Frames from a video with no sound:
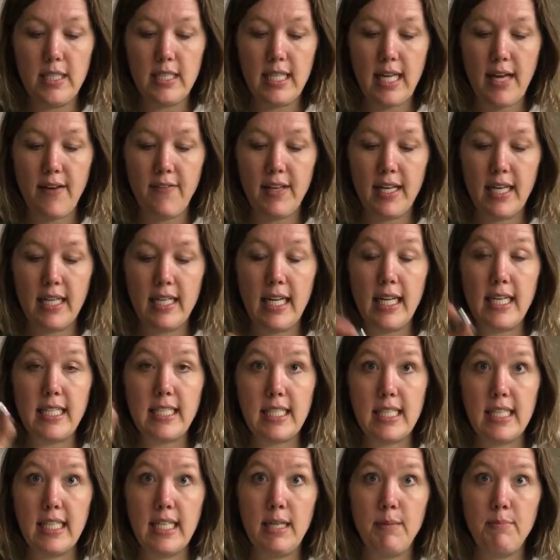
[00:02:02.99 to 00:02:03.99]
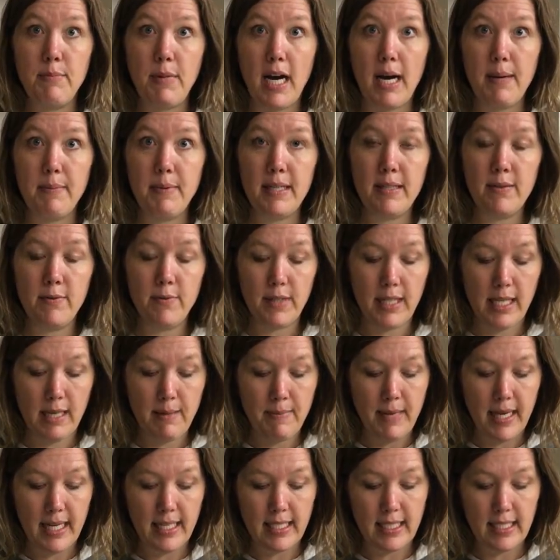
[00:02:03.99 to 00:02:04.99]
just having a nice clean bobbin really
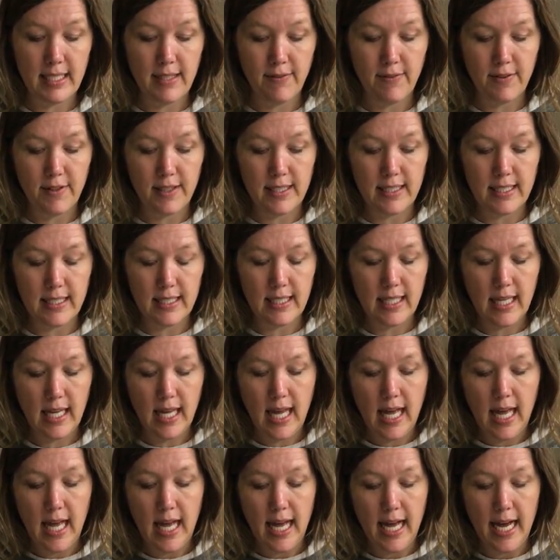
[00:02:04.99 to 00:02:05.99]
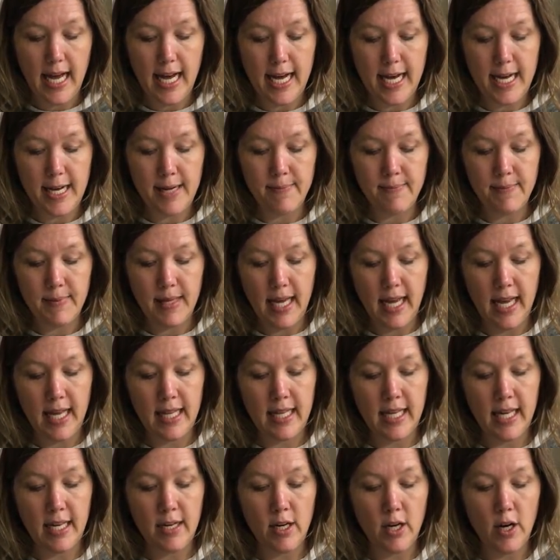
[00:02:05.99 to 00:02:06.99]
makes a difference. And
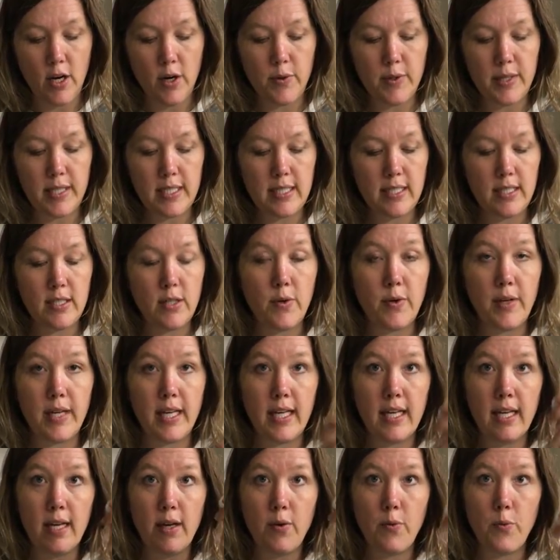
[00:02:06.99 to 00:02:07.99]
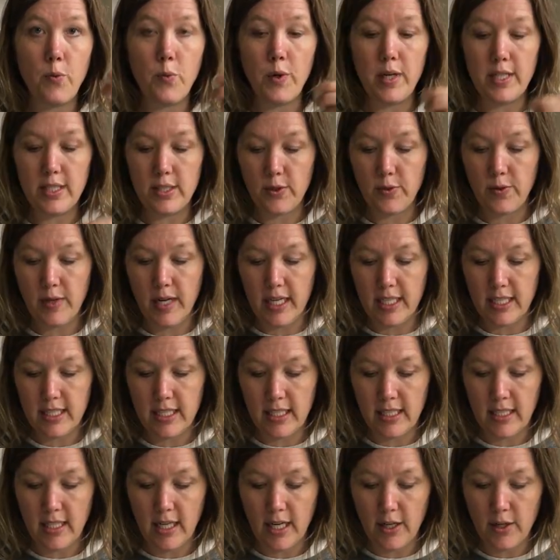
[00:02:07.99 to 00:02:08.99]
then always knowing what
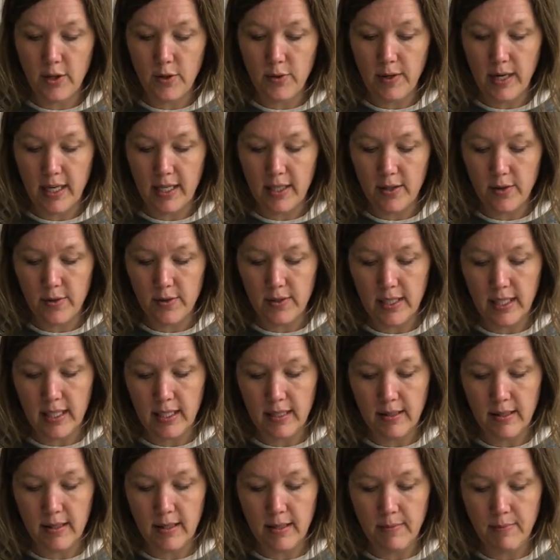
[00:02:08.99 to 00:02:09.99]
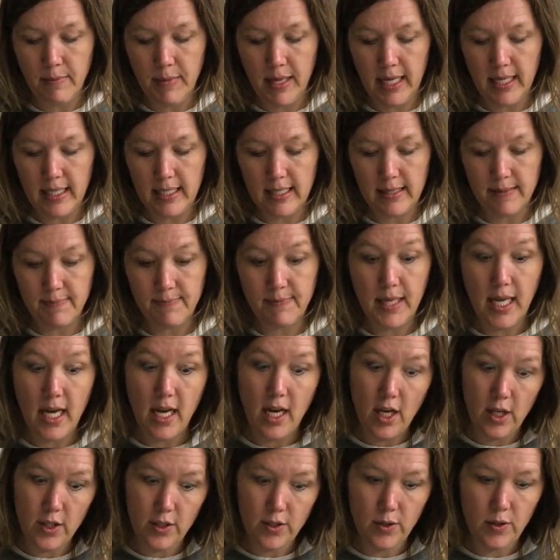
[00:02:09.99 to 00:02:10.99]
direction our thread goes in makes
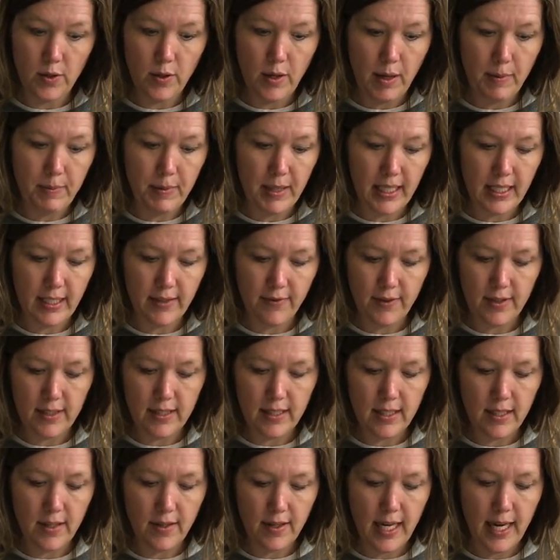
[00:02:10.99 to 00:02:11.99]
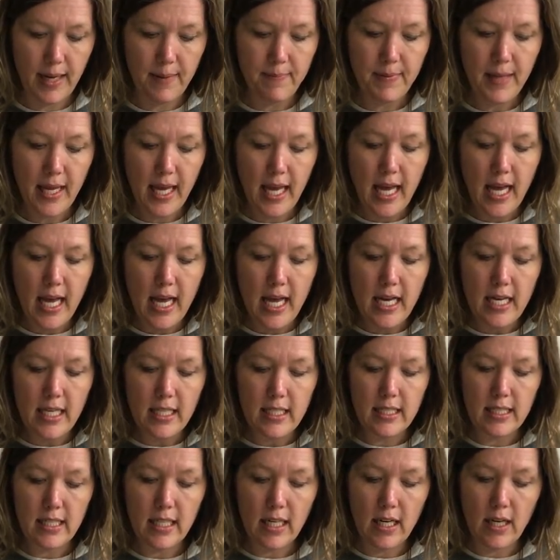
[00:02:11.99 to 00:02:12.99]
also a big difference. Okay,
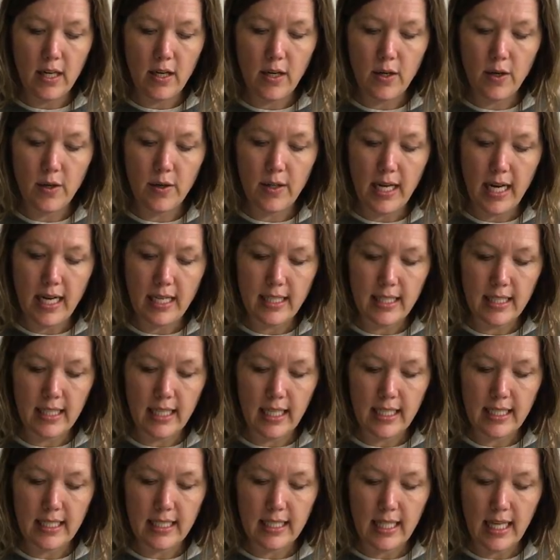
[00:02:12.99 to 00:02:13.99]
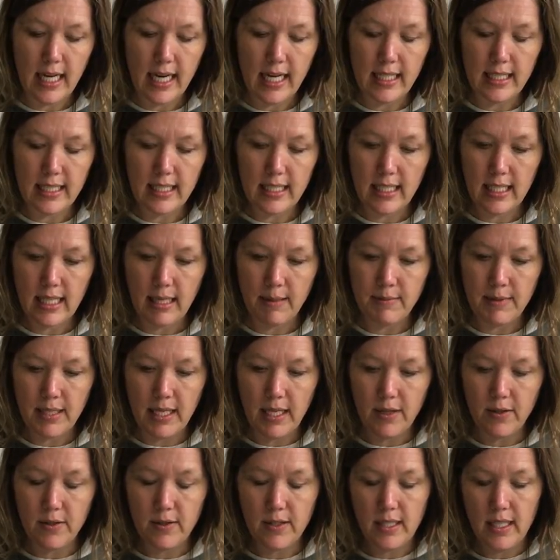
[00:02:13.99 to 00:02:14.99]
so that has a nice slide that comes
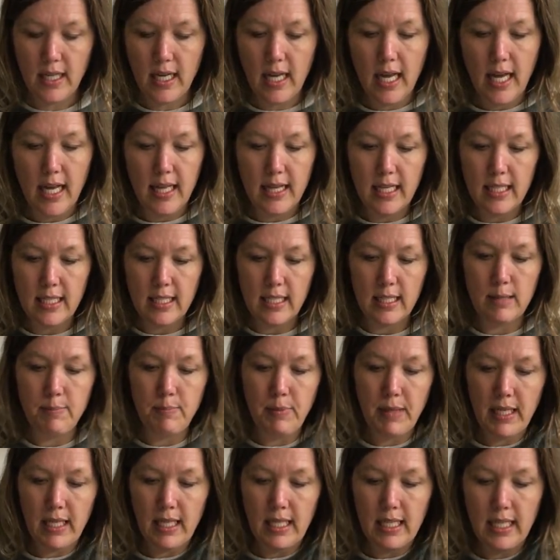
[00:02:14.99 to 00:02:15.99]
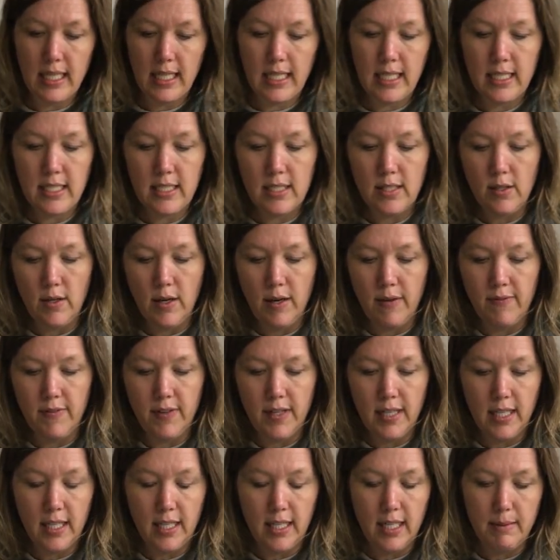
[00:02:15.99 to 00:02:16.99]
out. This has been cleaned, so I'm
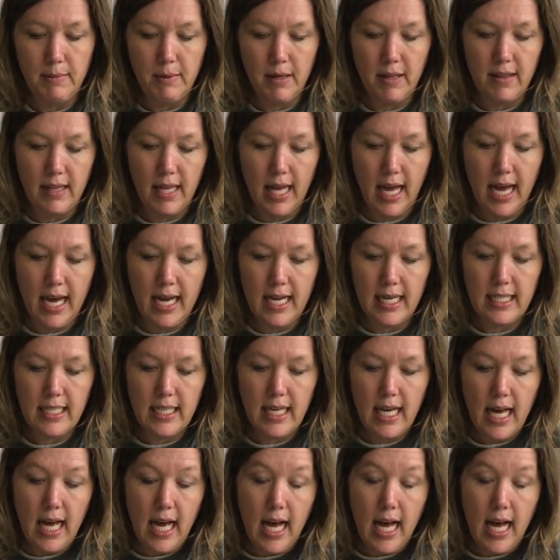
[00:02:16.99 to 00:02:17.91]
feeling good about that.